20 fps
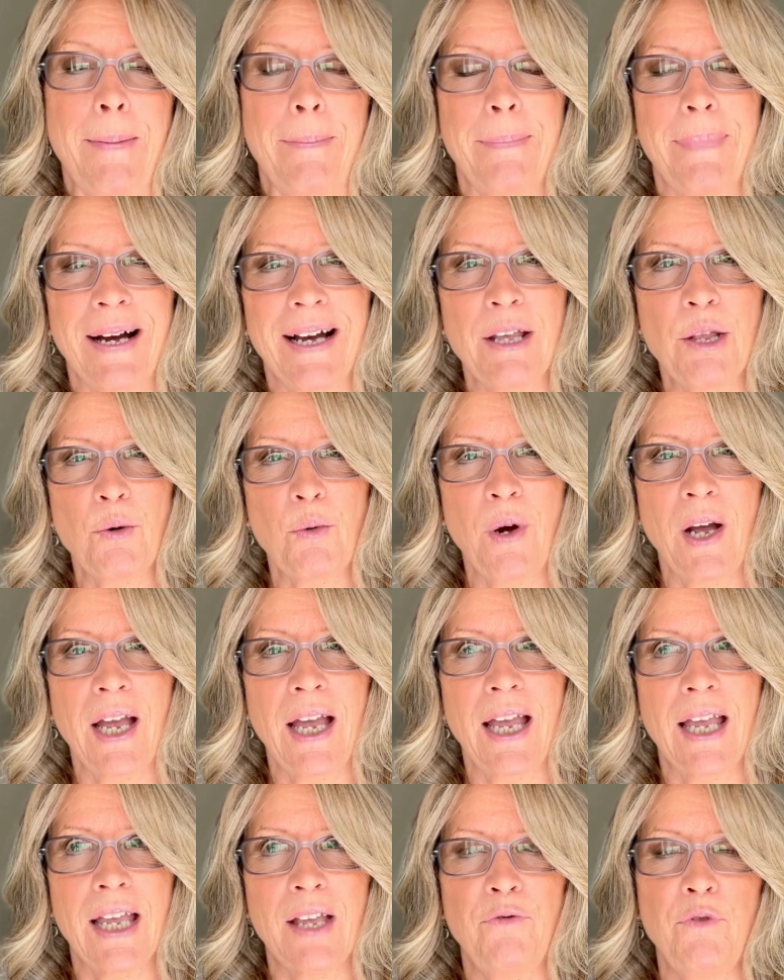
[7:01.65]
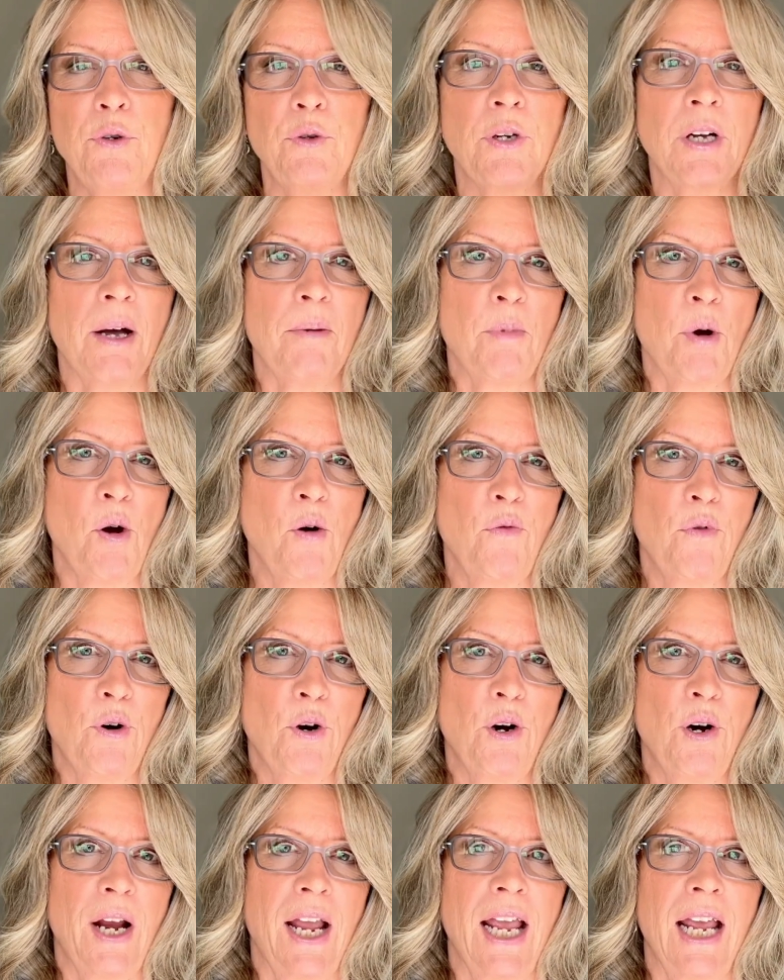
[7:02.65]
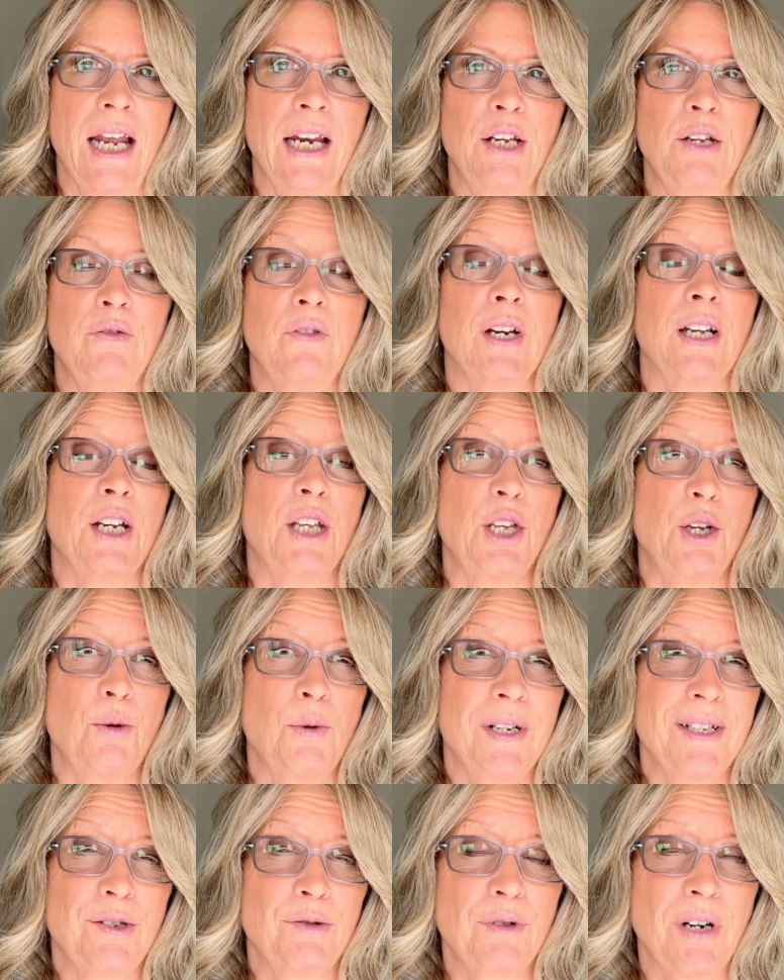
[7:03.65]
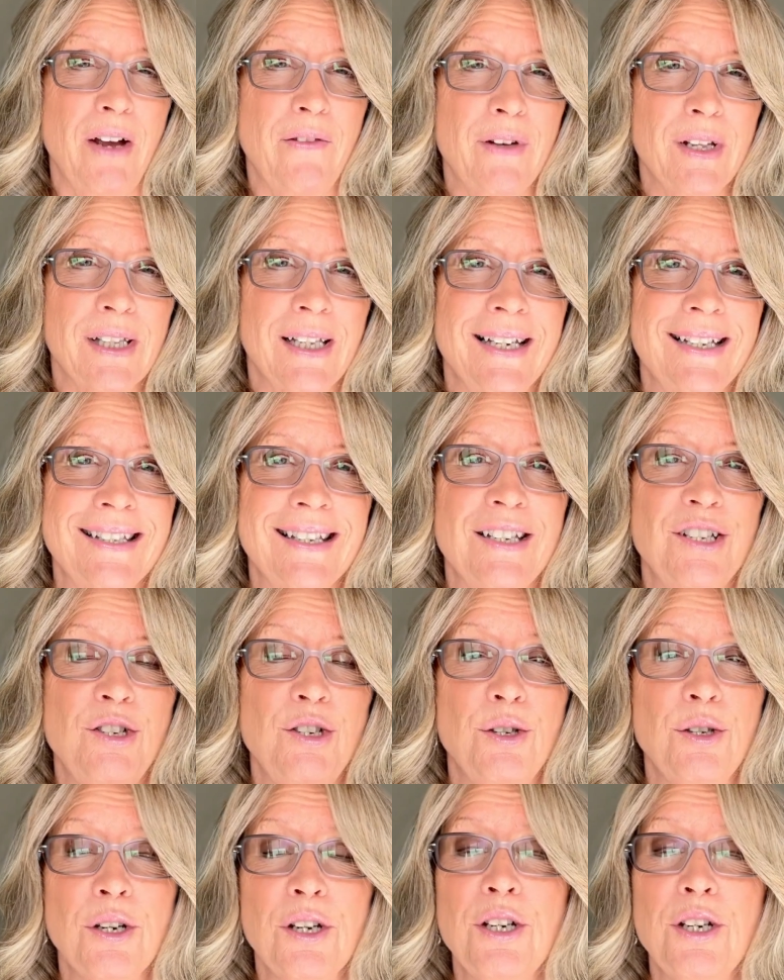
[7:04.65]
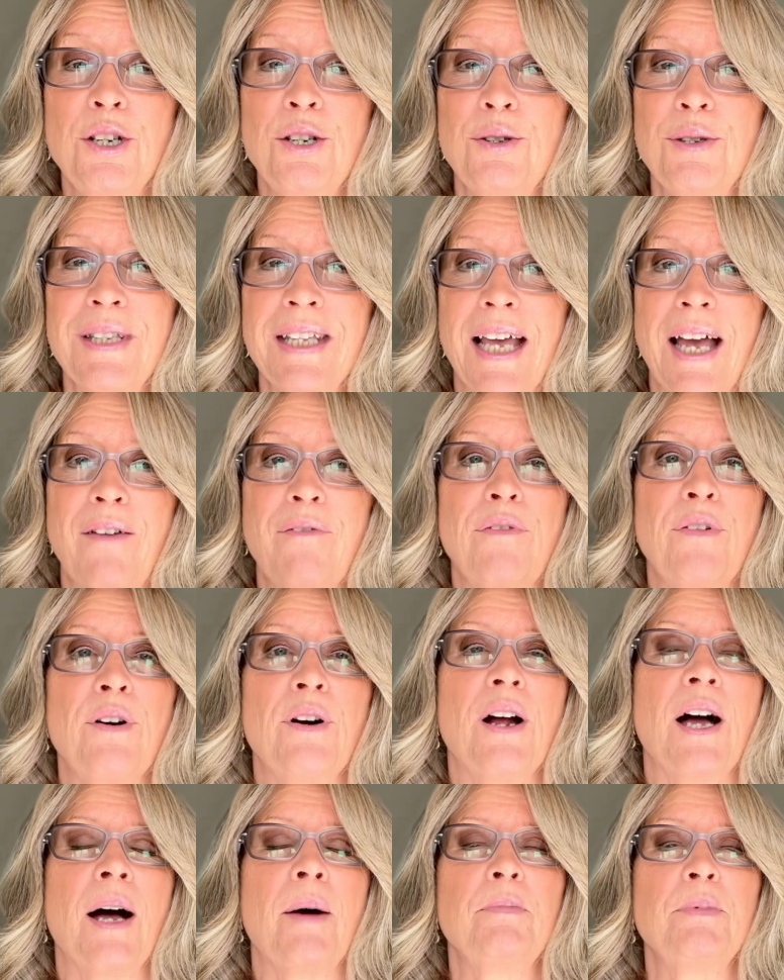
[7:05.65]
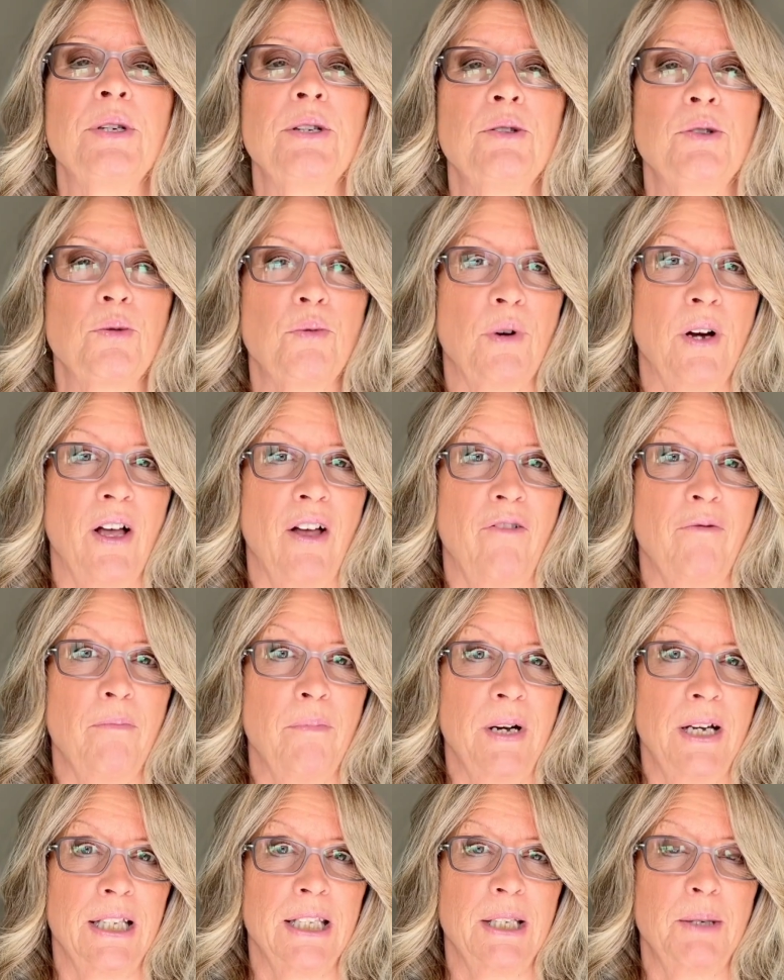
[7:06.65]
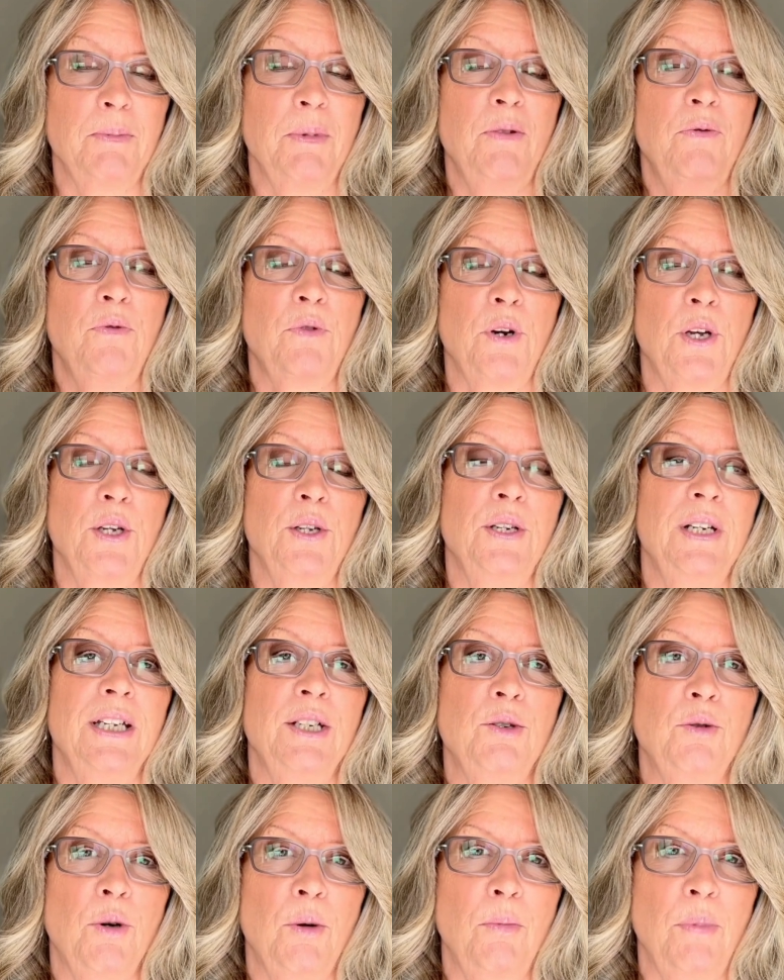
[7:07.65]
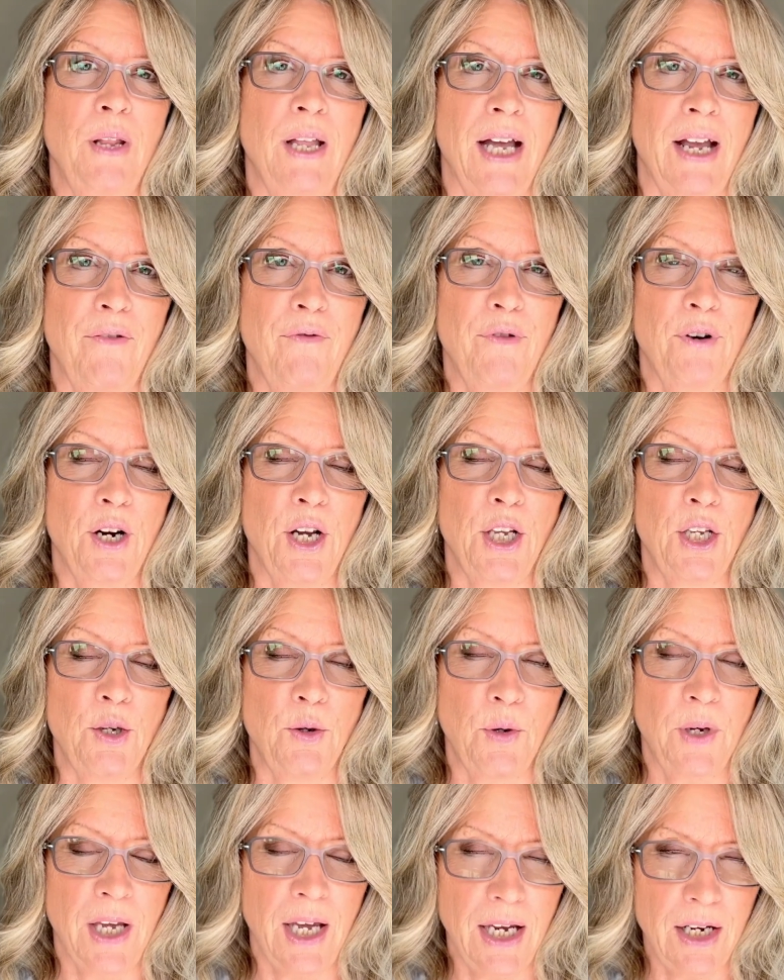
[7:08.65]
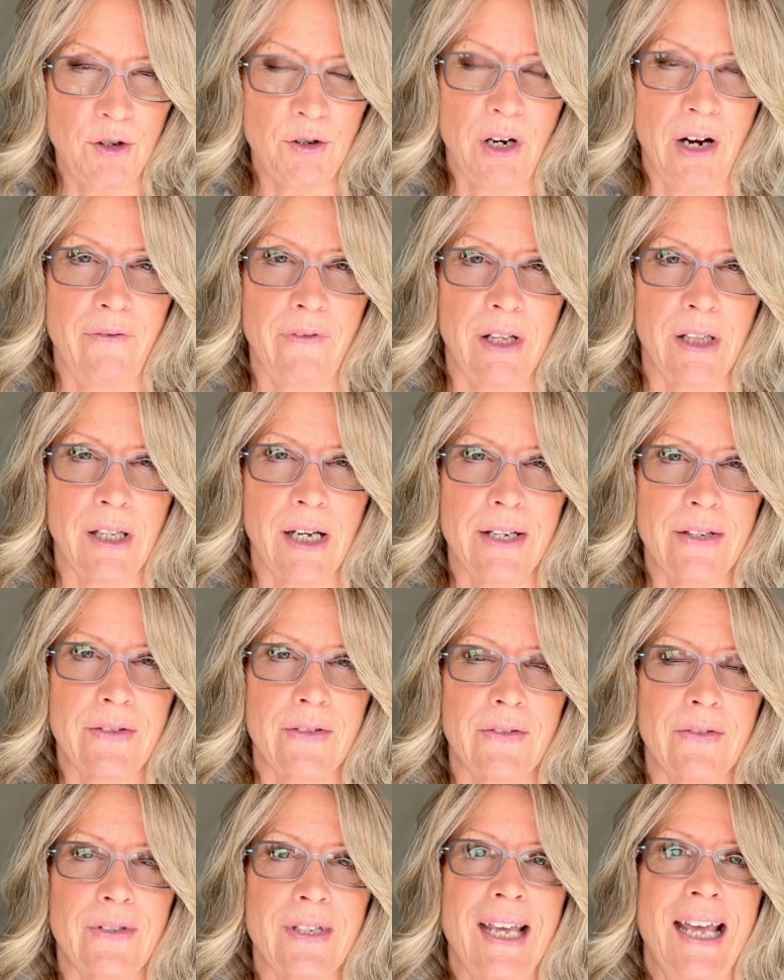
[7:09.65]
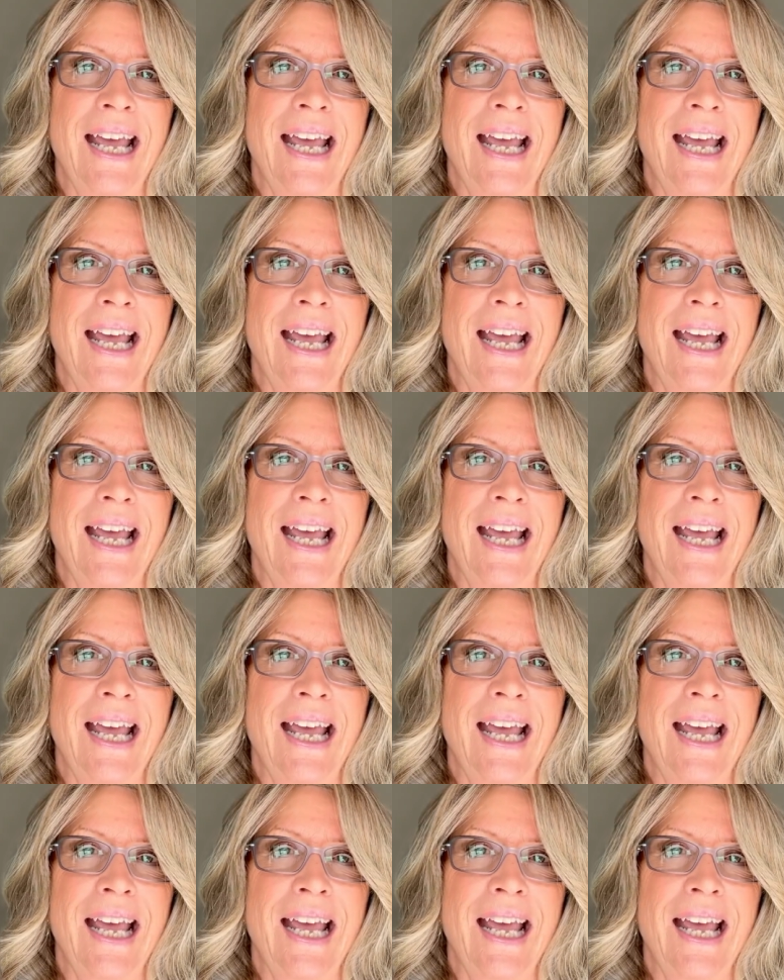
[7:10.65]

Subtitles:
By way, if you come over and you've got a US driving license, you can use that for up to 12 months before you need to apply for a UK driving license.